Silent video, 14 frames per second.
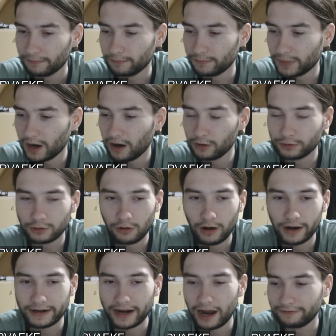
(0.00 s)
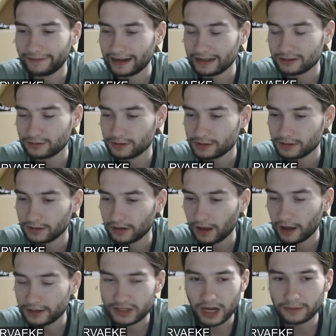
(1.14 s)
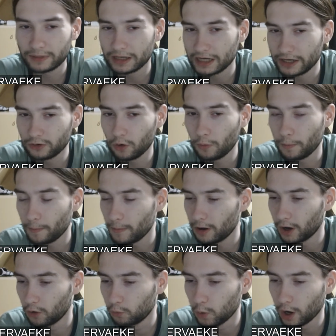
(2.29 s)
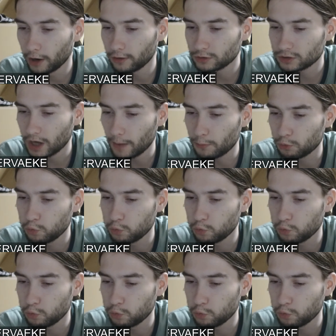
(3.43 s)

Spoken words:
All on the right now, Virtus. San Marino World Cup